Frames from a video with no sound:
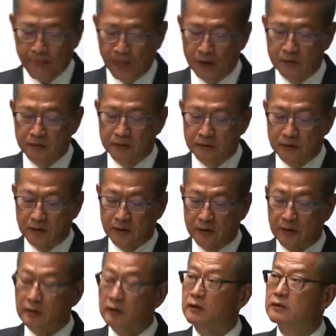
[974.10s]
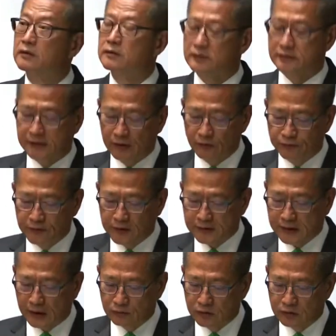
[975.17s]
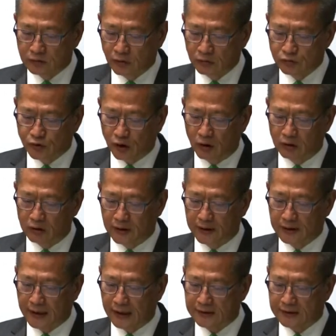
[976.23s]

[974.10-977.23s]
Riding out the sun, fighting the virus together.